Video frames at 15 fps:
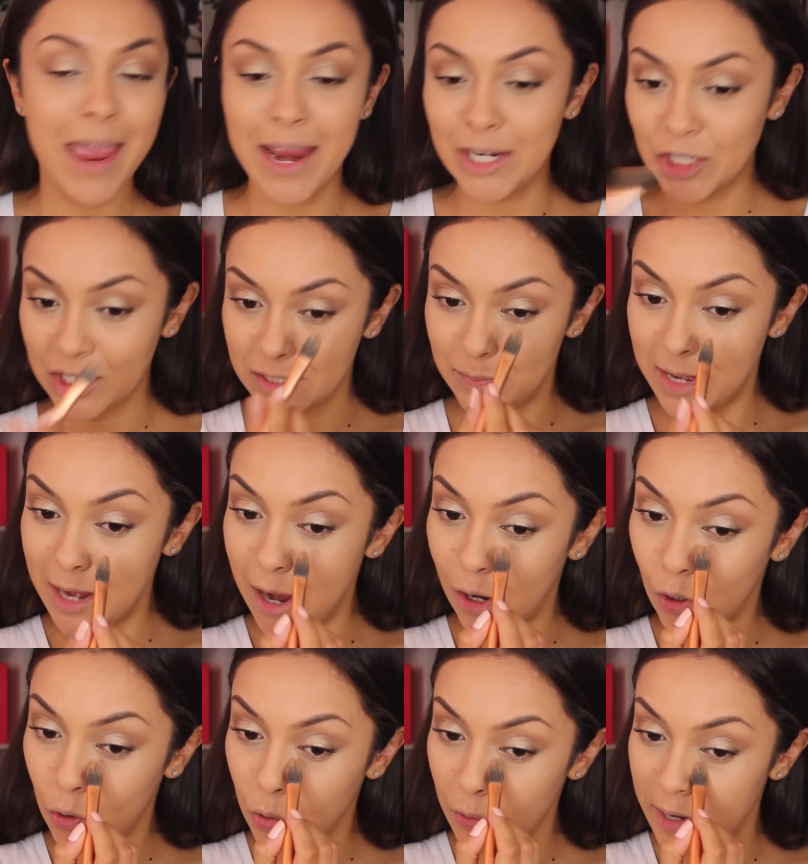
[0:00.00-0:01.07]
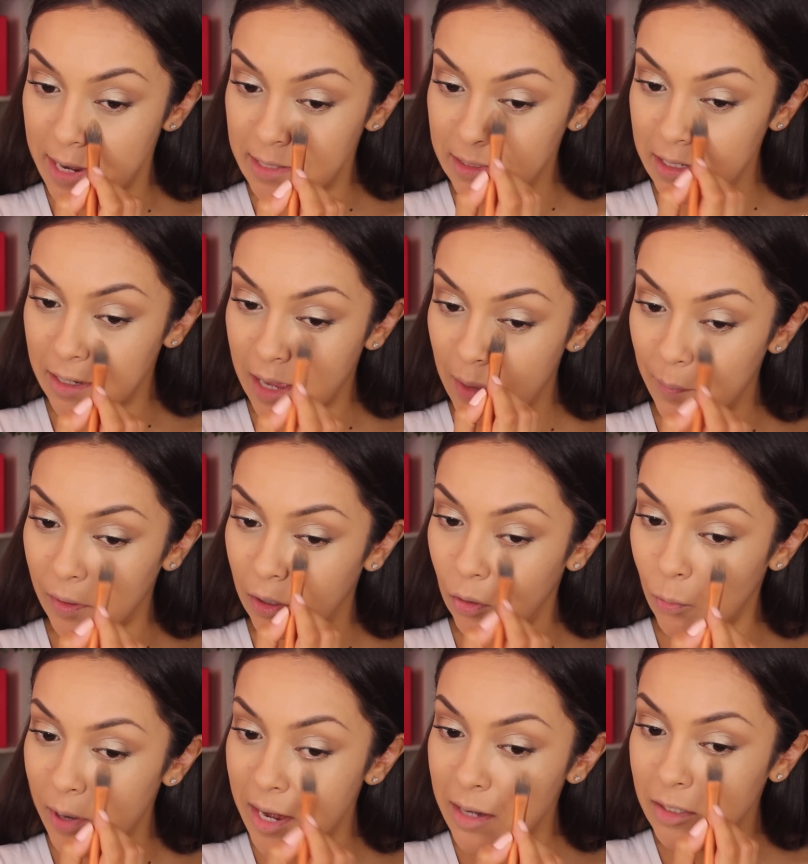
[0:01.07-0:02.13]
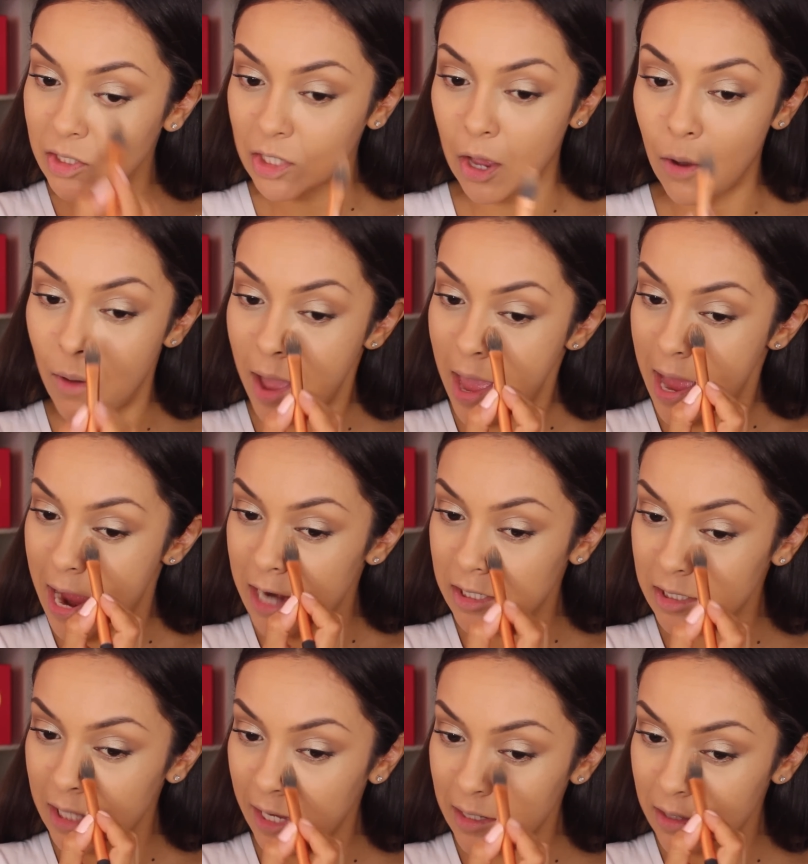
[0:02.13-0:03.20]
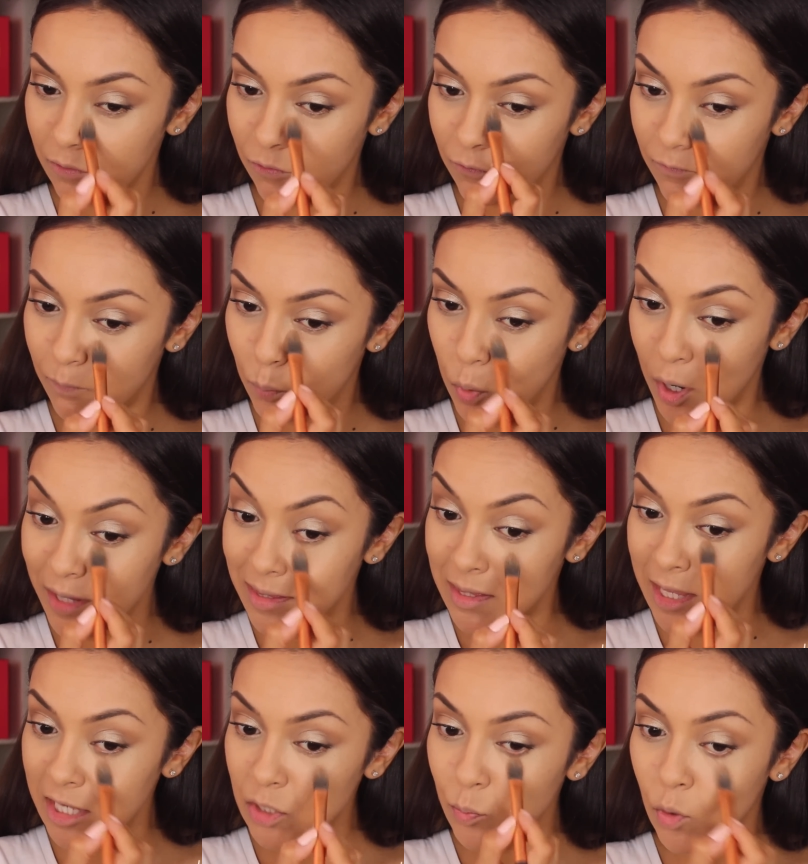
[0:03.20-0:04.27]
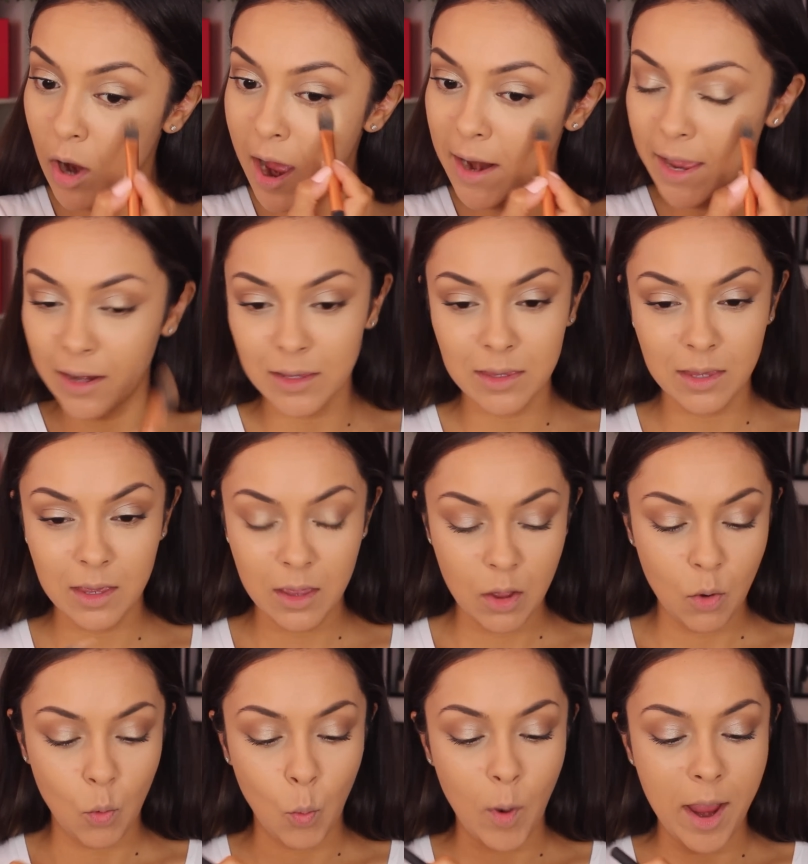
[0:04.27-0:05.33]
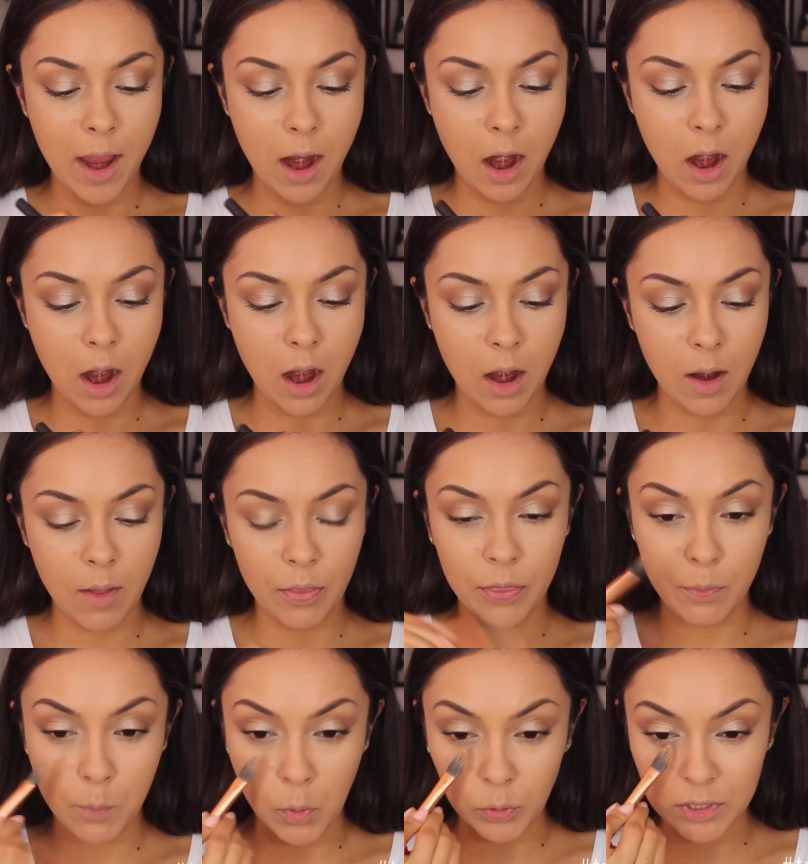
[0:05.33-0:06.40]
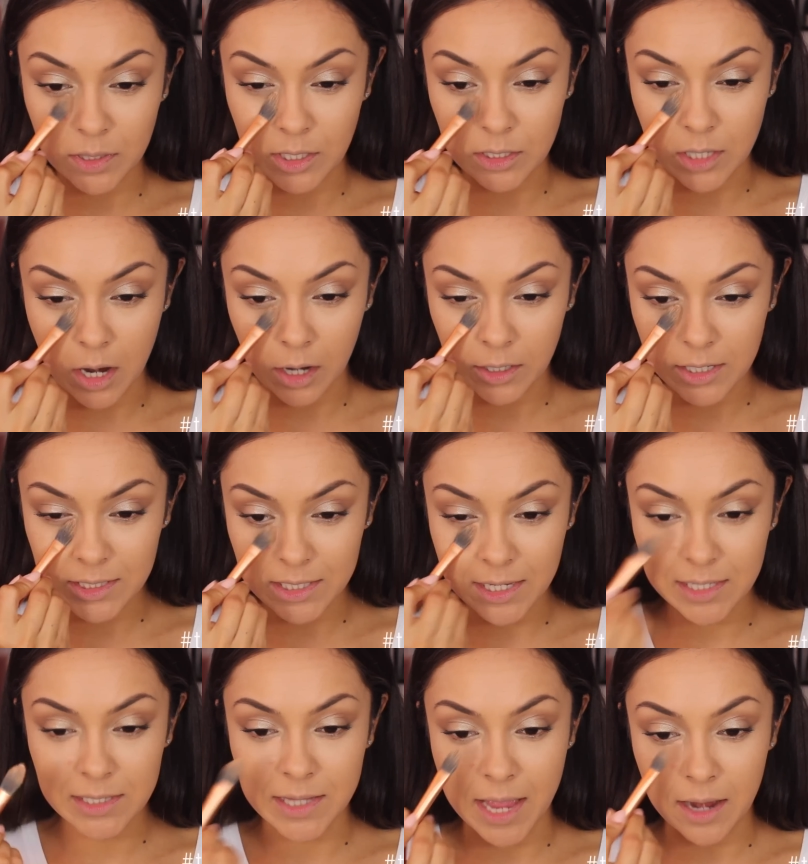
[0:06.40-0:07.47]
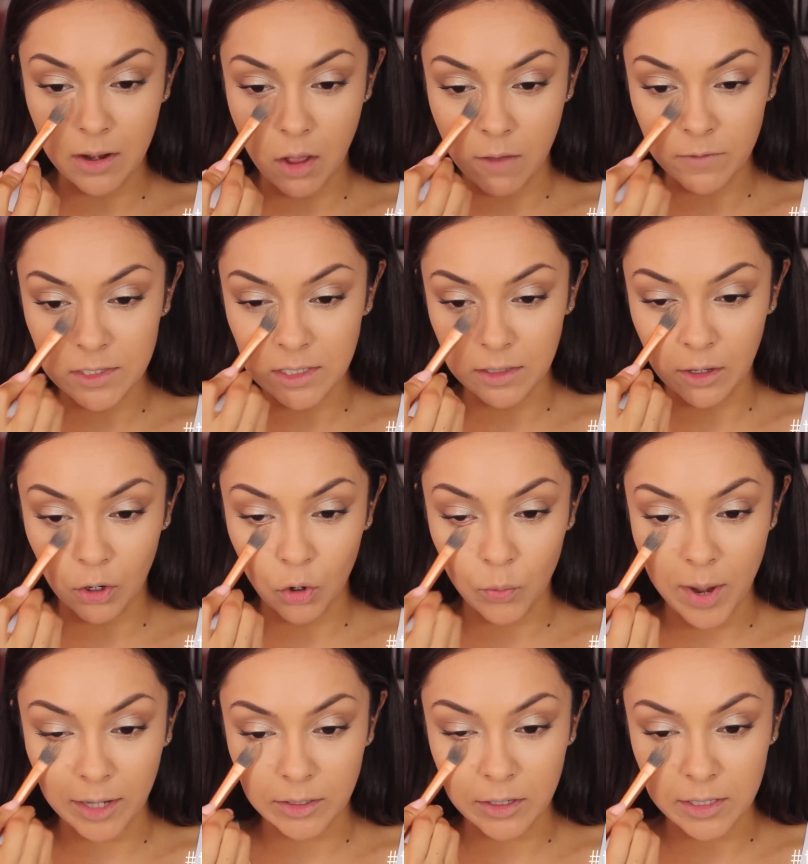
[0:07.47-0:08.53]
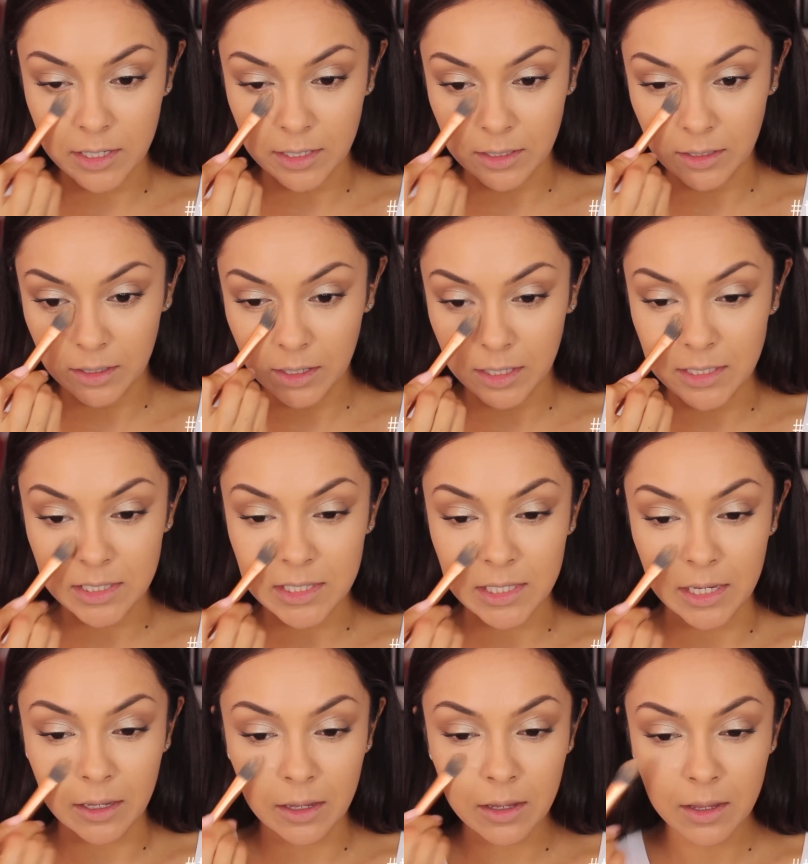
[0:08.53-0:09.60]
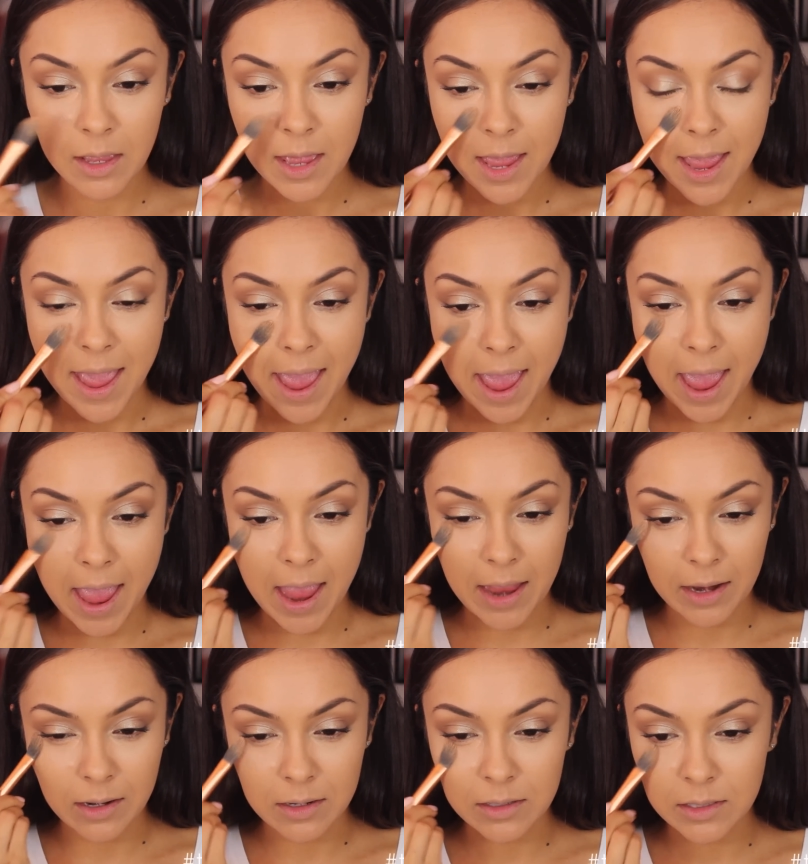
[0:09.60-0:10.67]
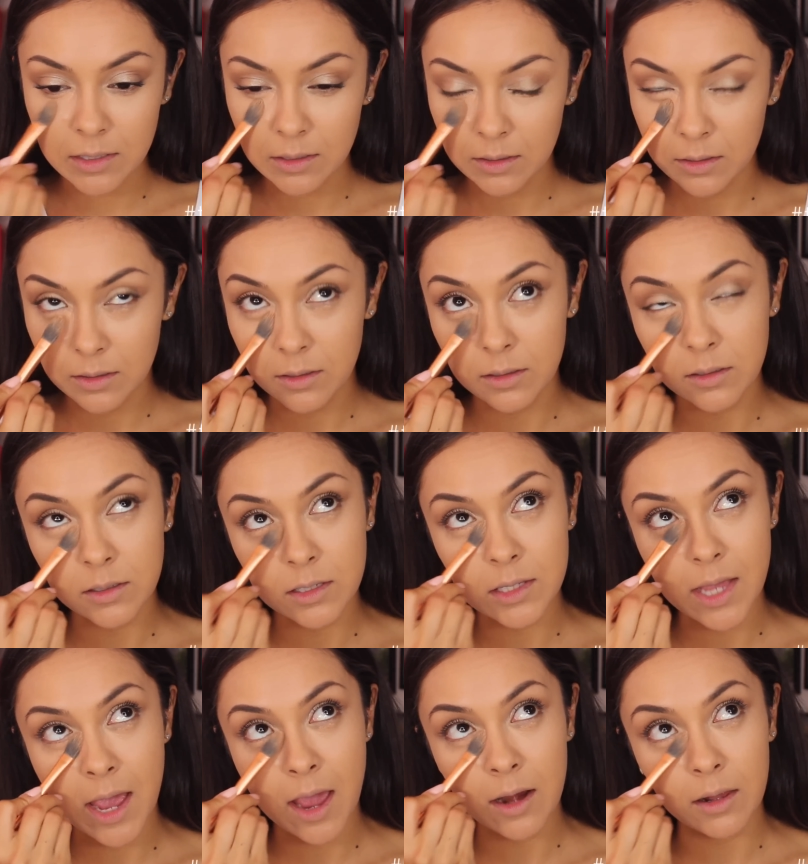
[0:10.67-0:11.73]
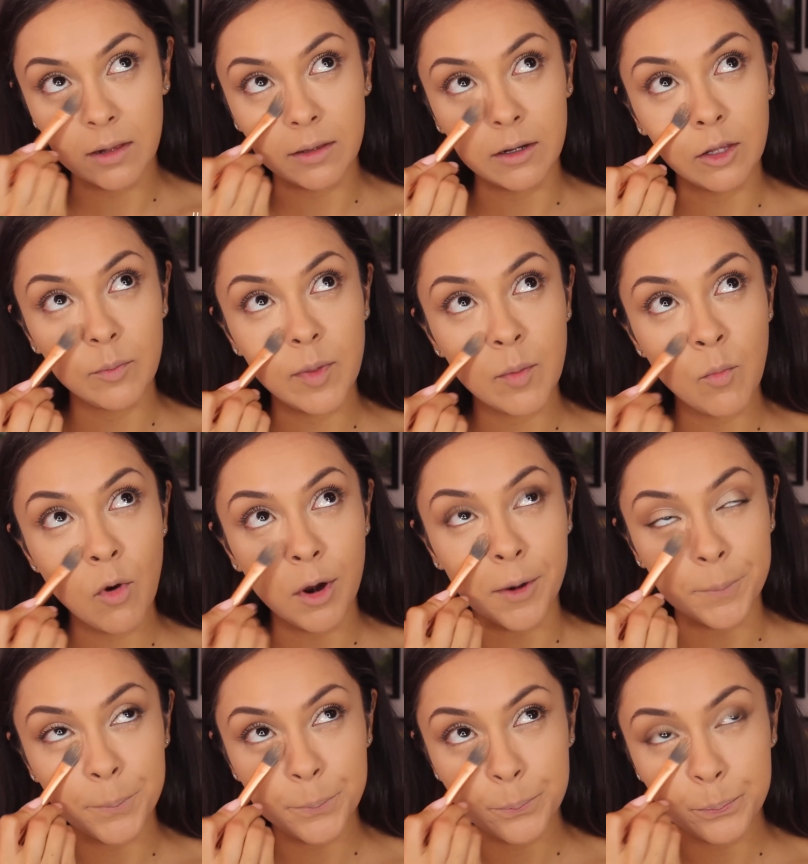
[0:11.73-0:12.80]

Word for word: It's just been a crazy couple of weeks. So I just like to put this product where most of the darkness is that obviously the corrector didn't conceal and just add a little bit more.